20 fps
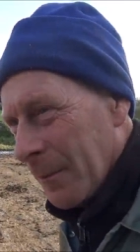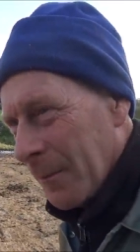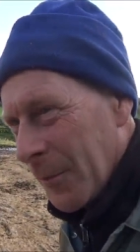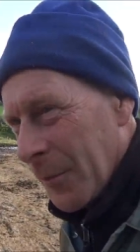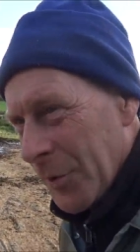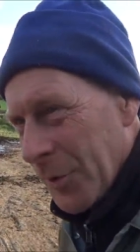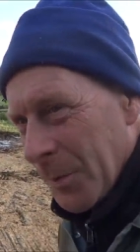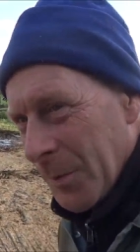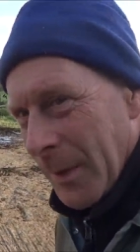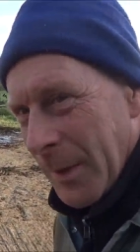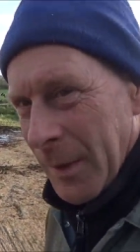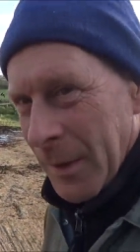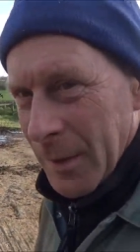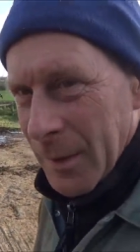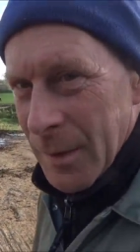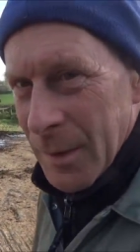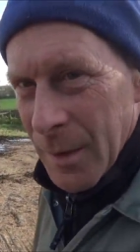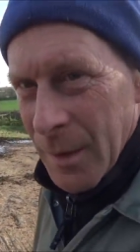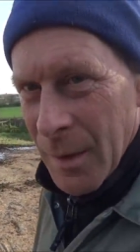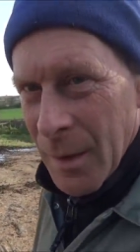which should be
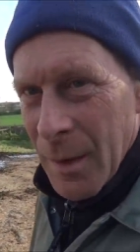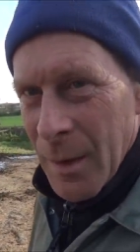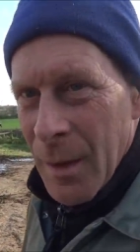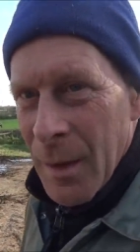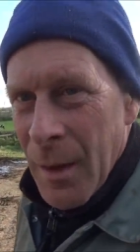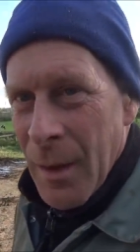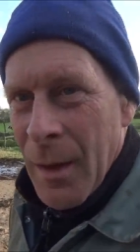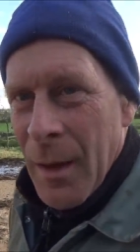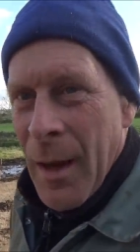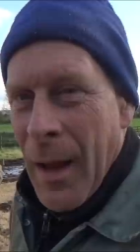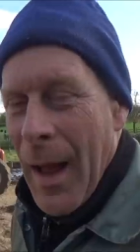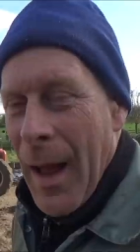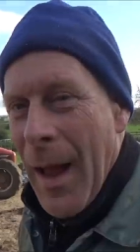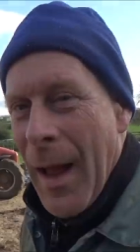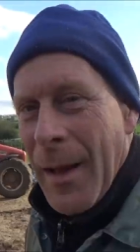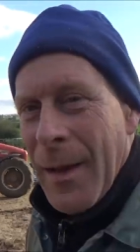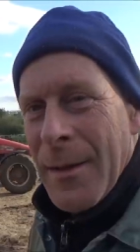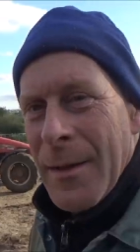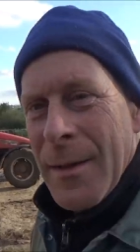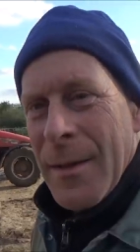good.
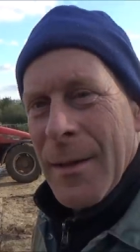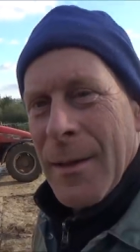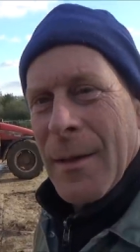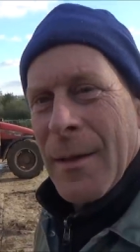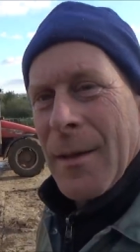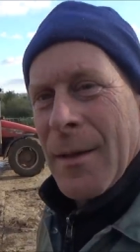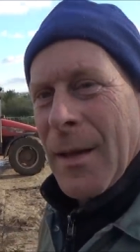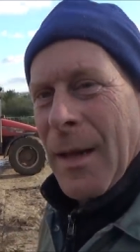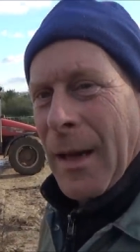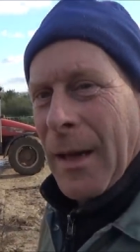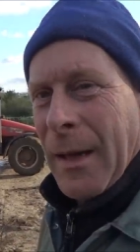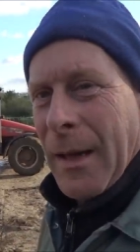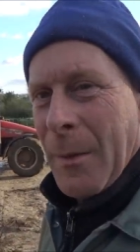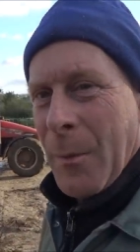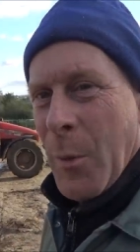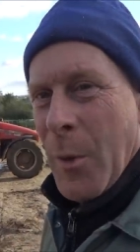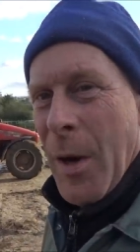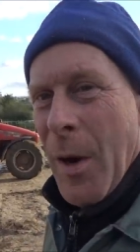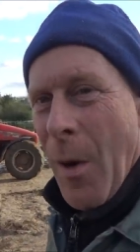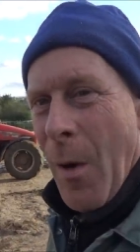And secondly,
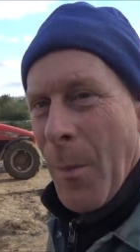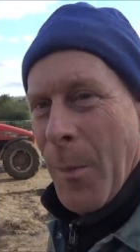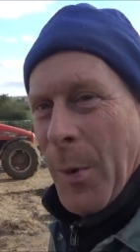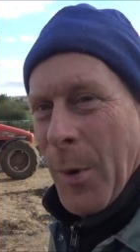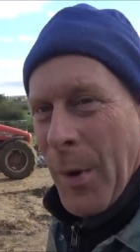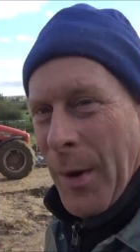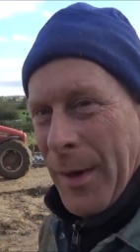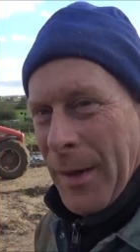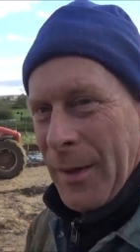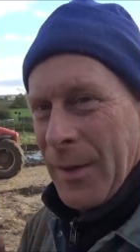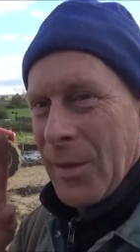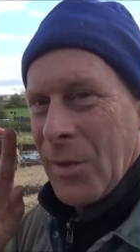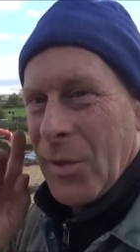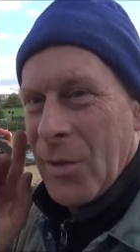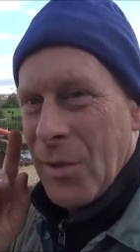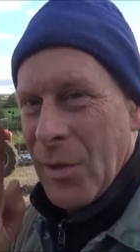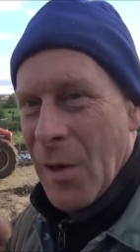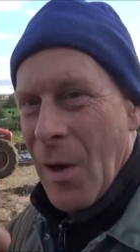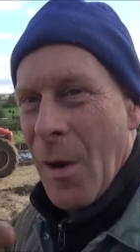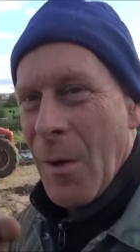we are putting
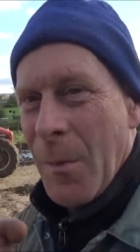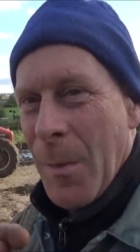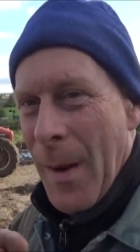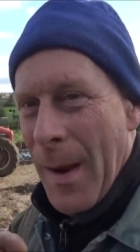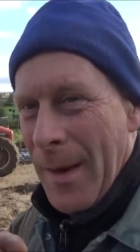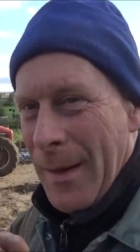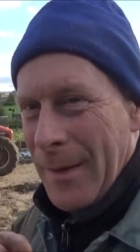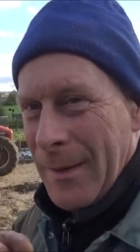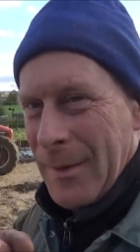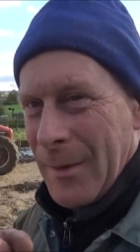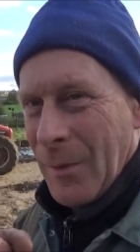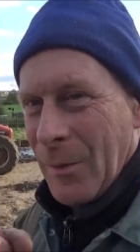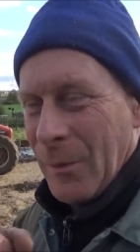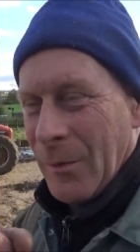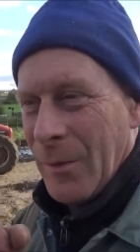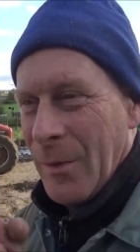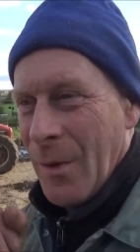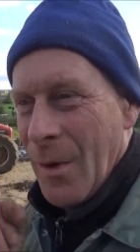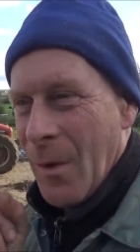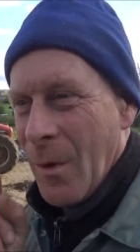slug pellets
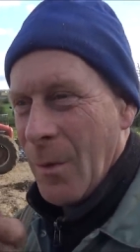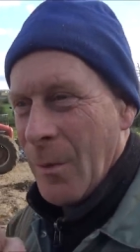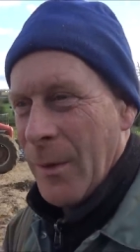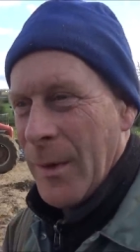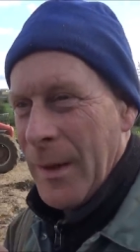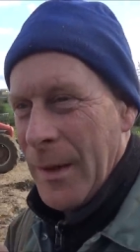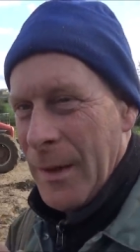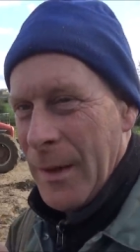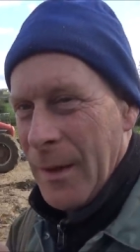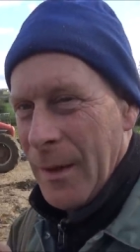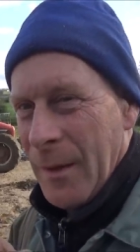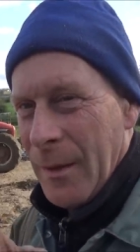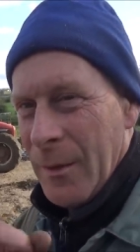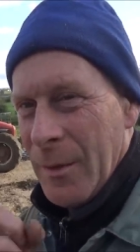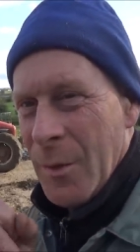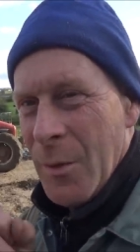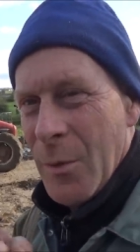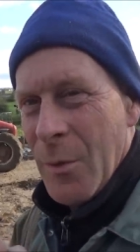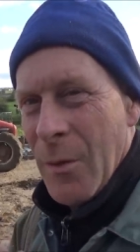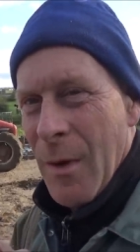on the
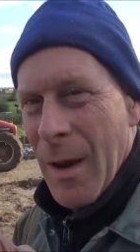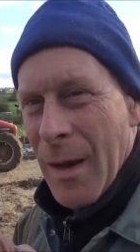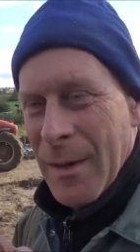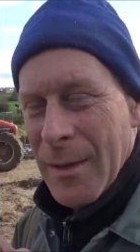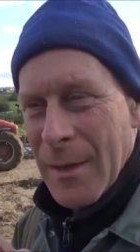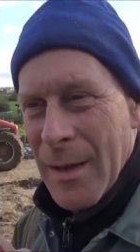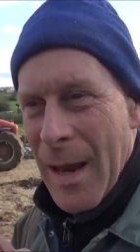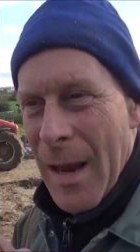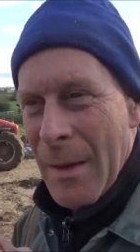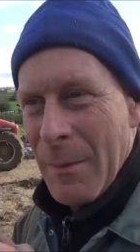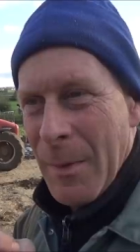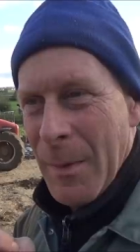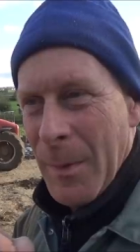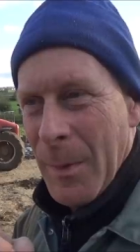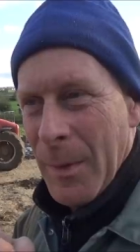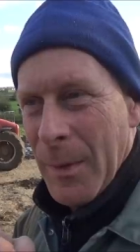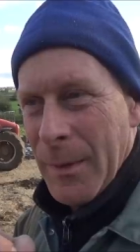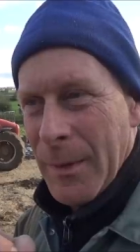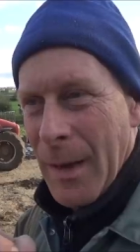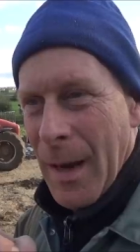new grass lay we
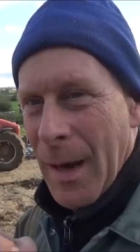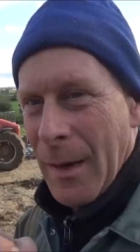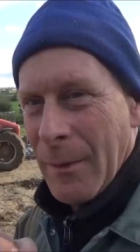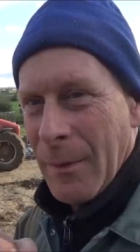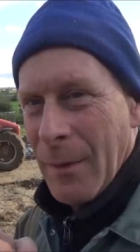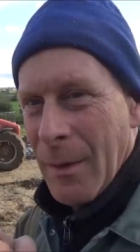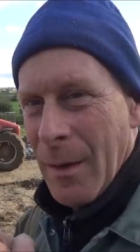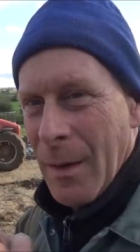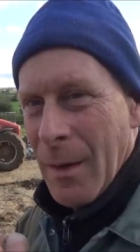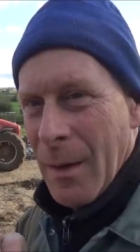put down.